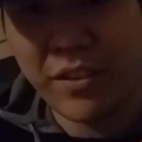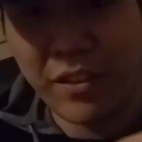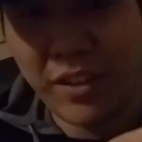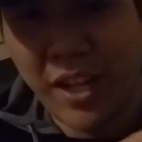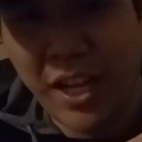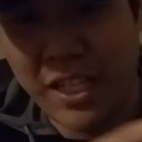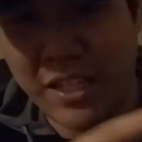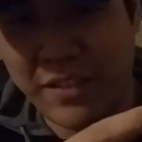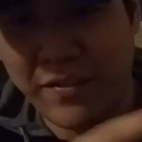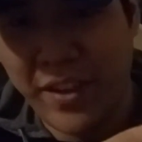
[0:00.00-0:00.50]

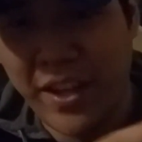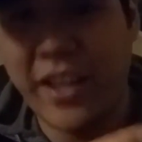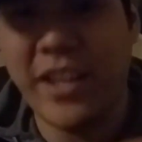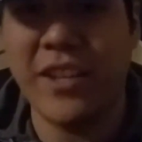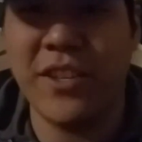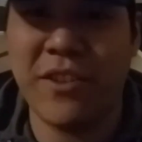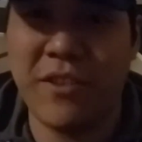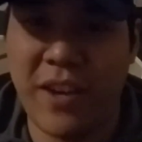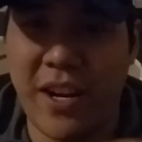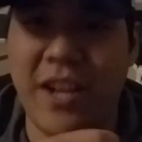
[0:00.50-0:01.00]
Las
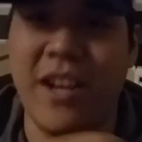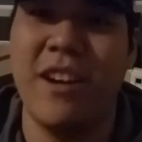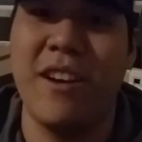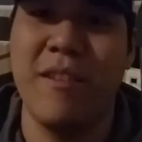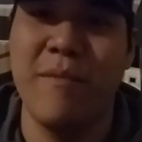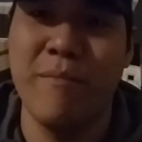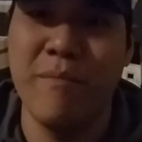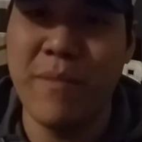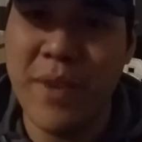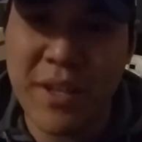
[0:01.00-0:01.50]
Vegas right here.
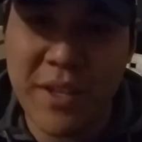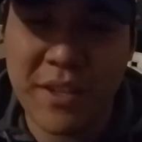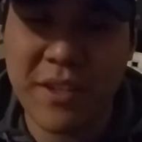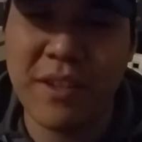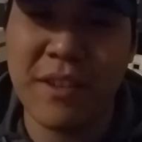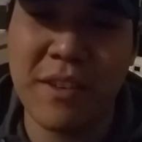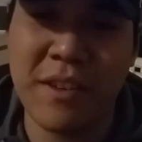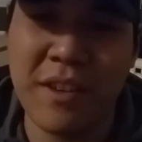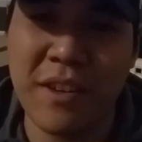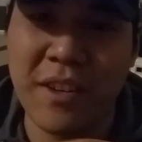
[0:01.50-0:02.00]

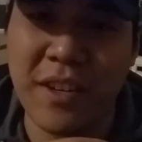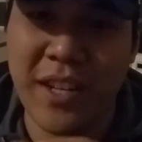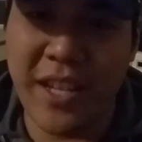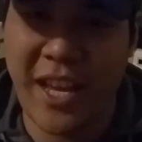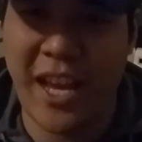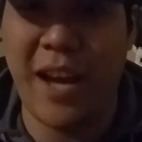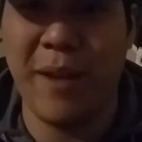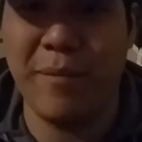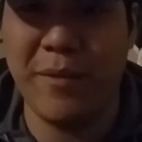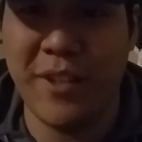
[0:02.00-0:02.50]
Mr.
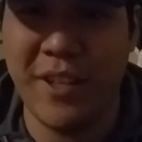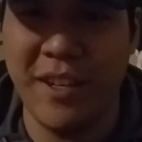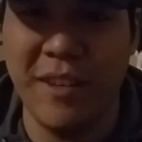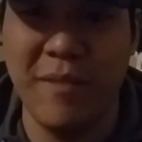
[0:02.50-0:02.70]
Captain.